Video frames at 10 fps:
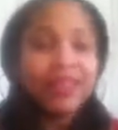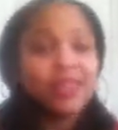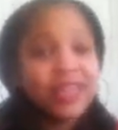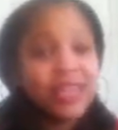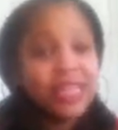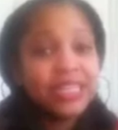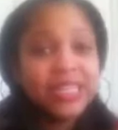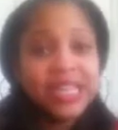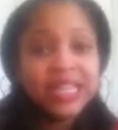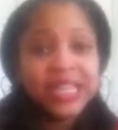next
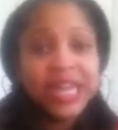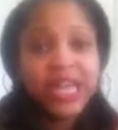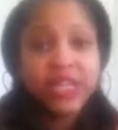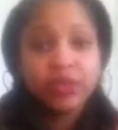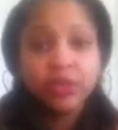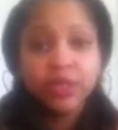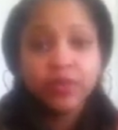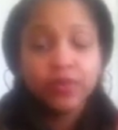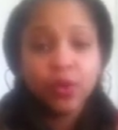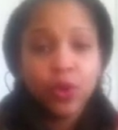thing that I use it
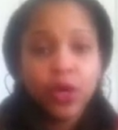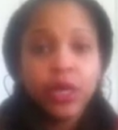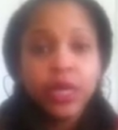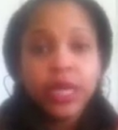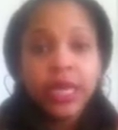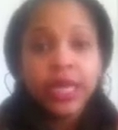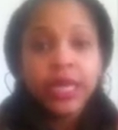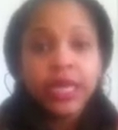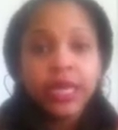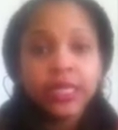for
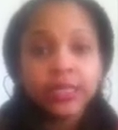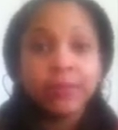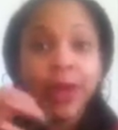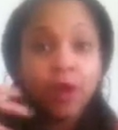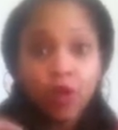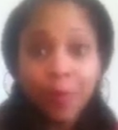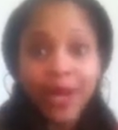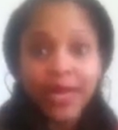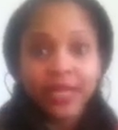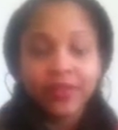is my whole
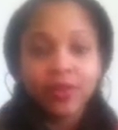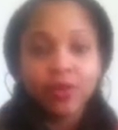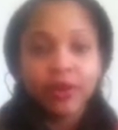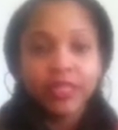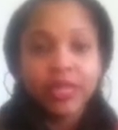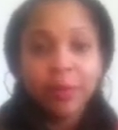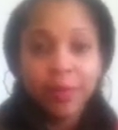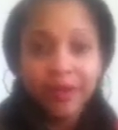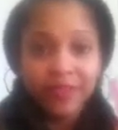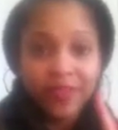body, of course.
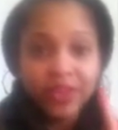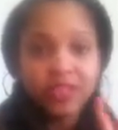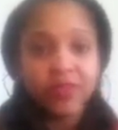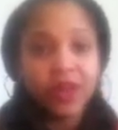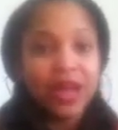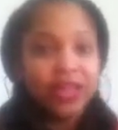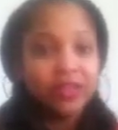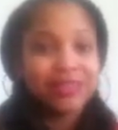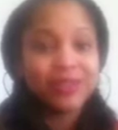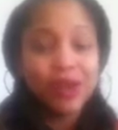But first of all, I
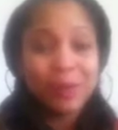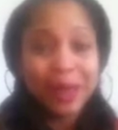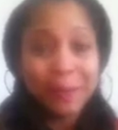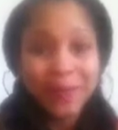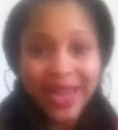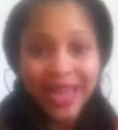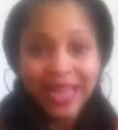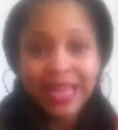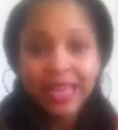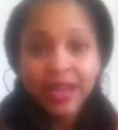use it on my back.
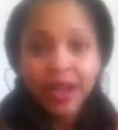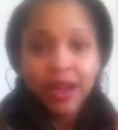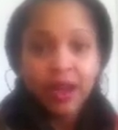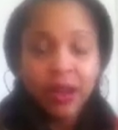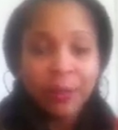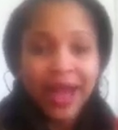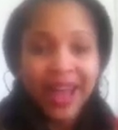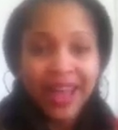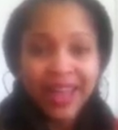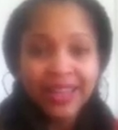
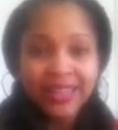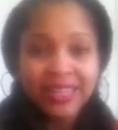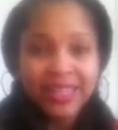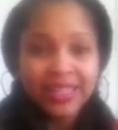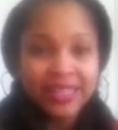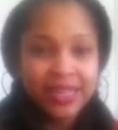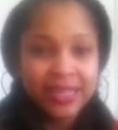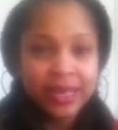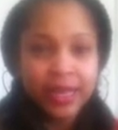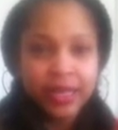I tend to
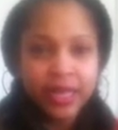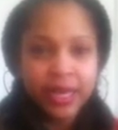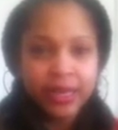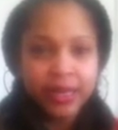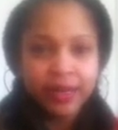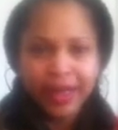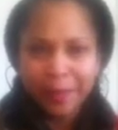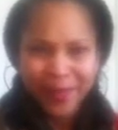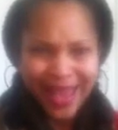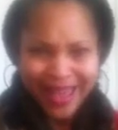get like a lot of
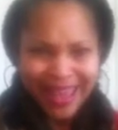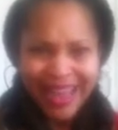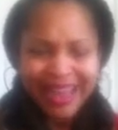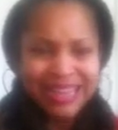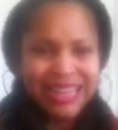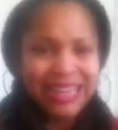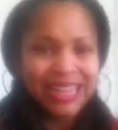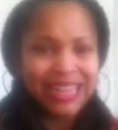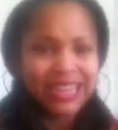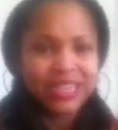like back
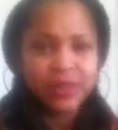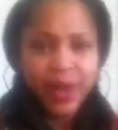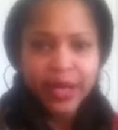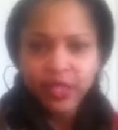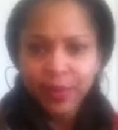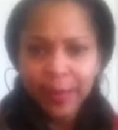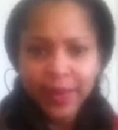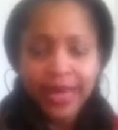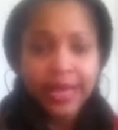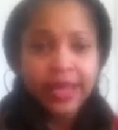acne and spots on my
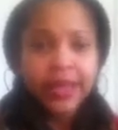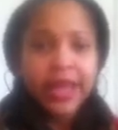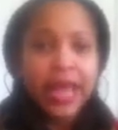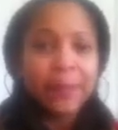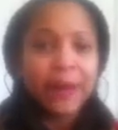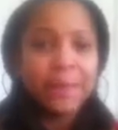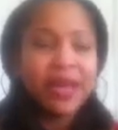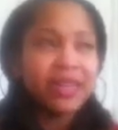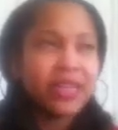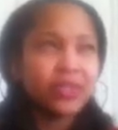back, and my
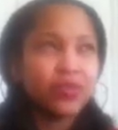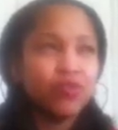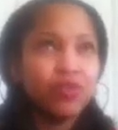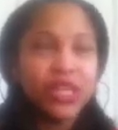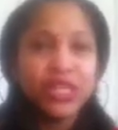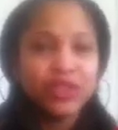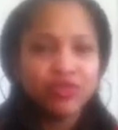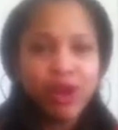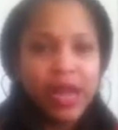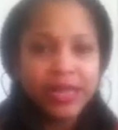back gets really
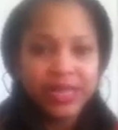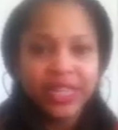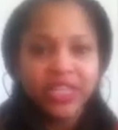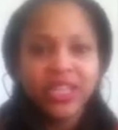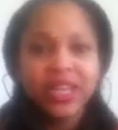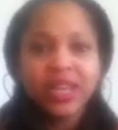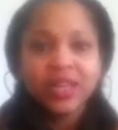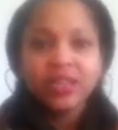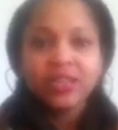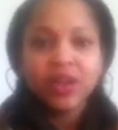dry and itchy.
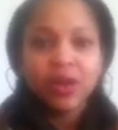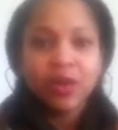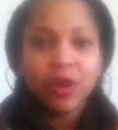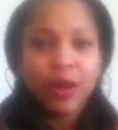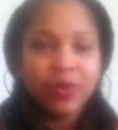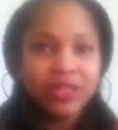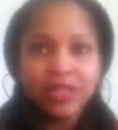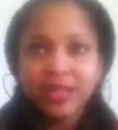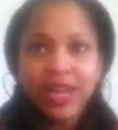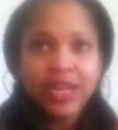So I went to
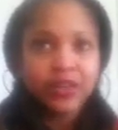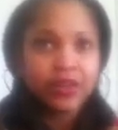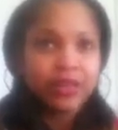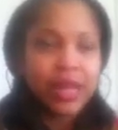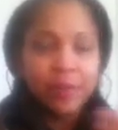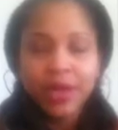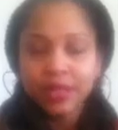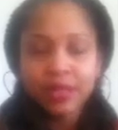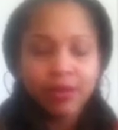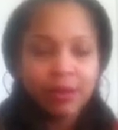the doctor like
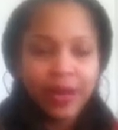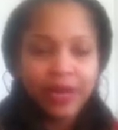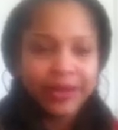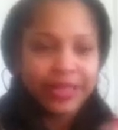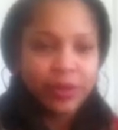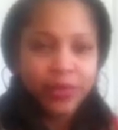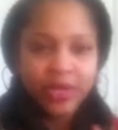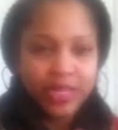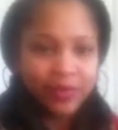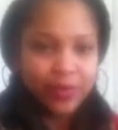months ago about it, and they
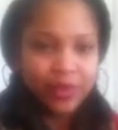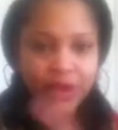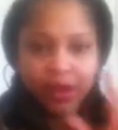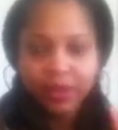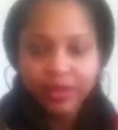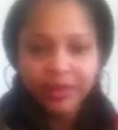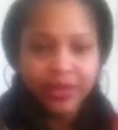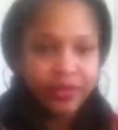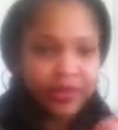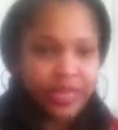wanted to give me all this
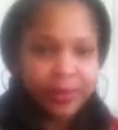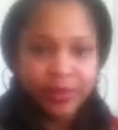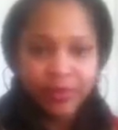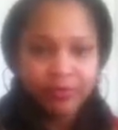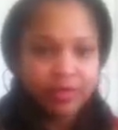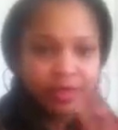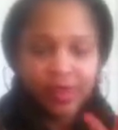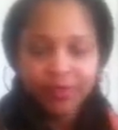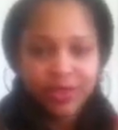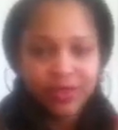different type of
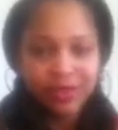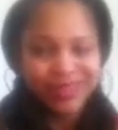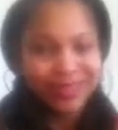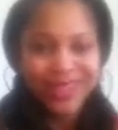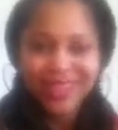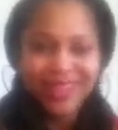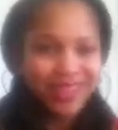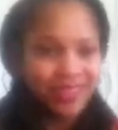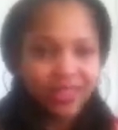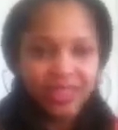stuff to use, and I'm like, oh
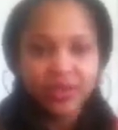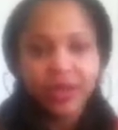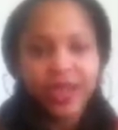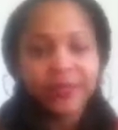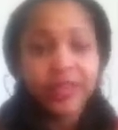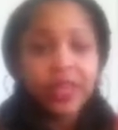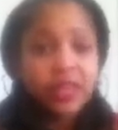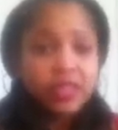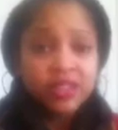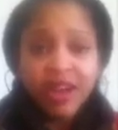no, that's okay.
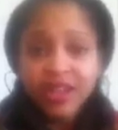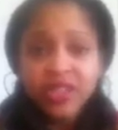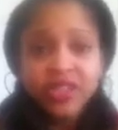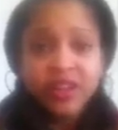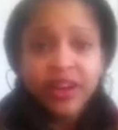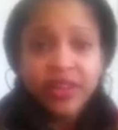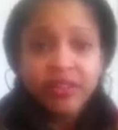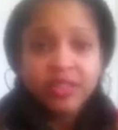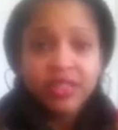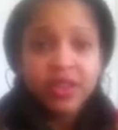So I just started
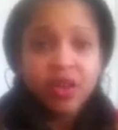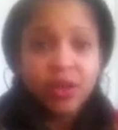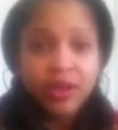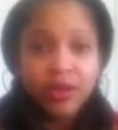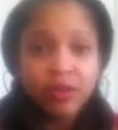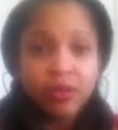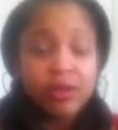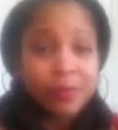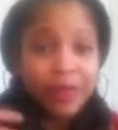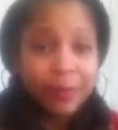using the coconut oil
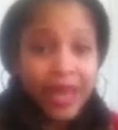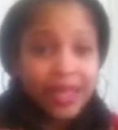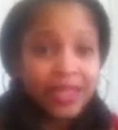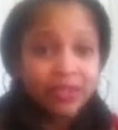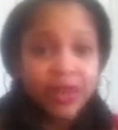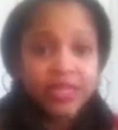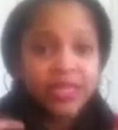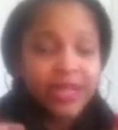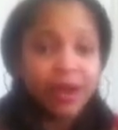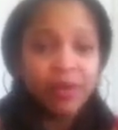on my back like twice a
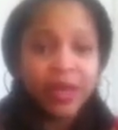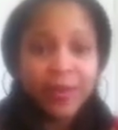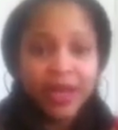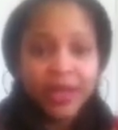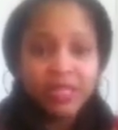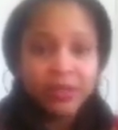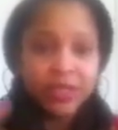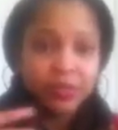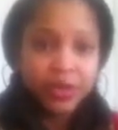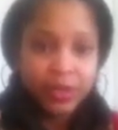day. I would get my
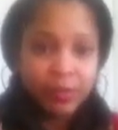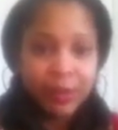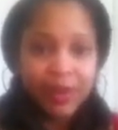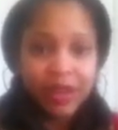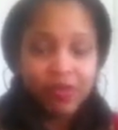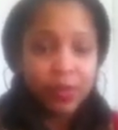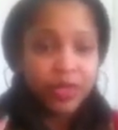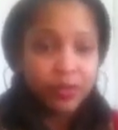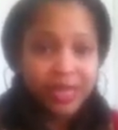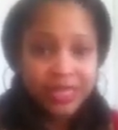husband to put it on my back for me
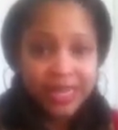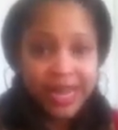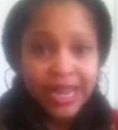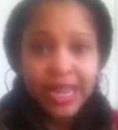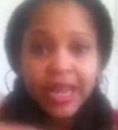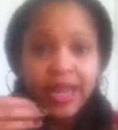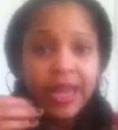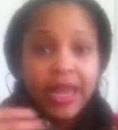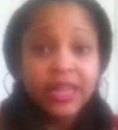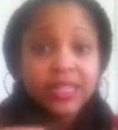twice a day,
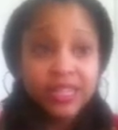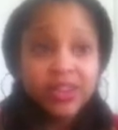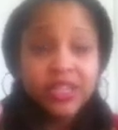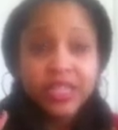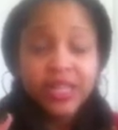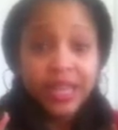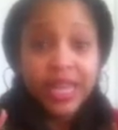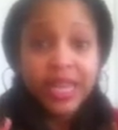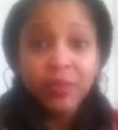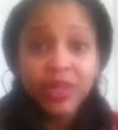and seriously,
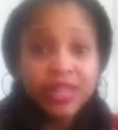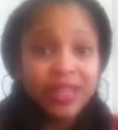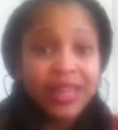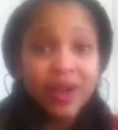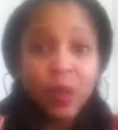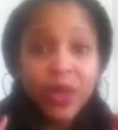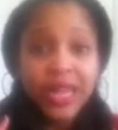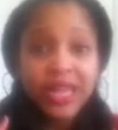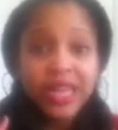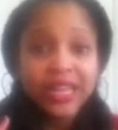again, within like a
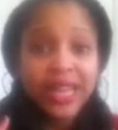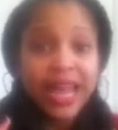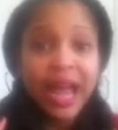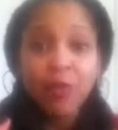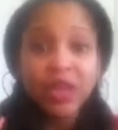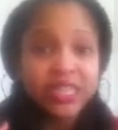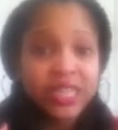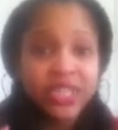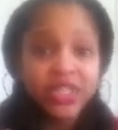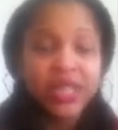week, like I
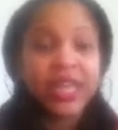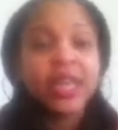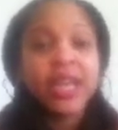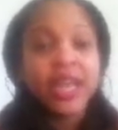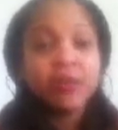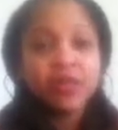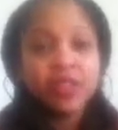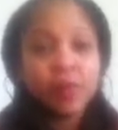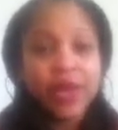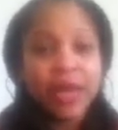wasn't itching. Like it was
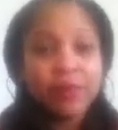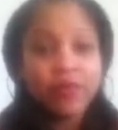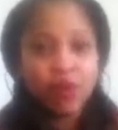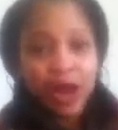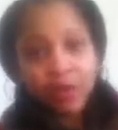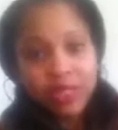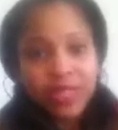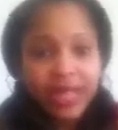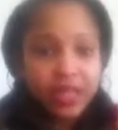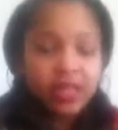so bad before, I was
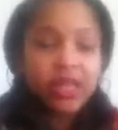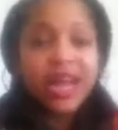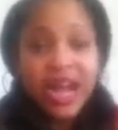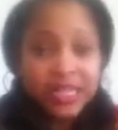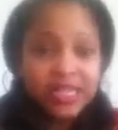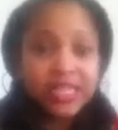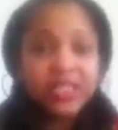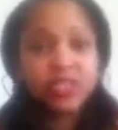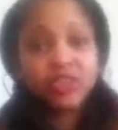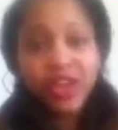like
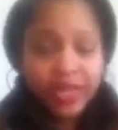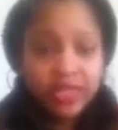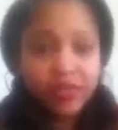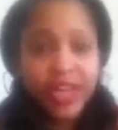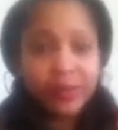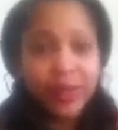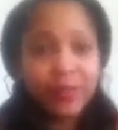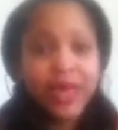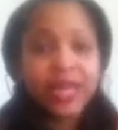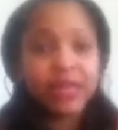constantly trying to scratch my
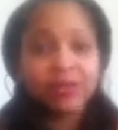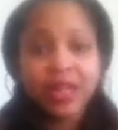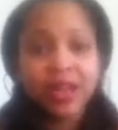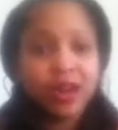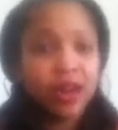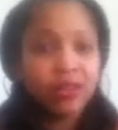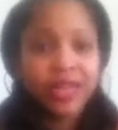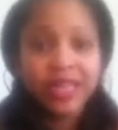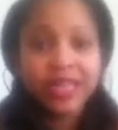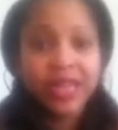back. It was like an
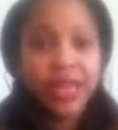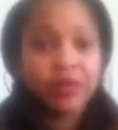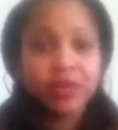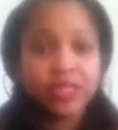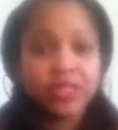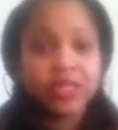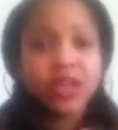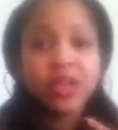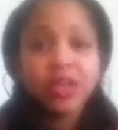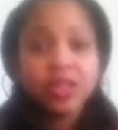all-day thing. It was just
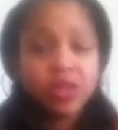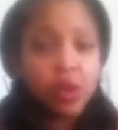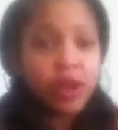so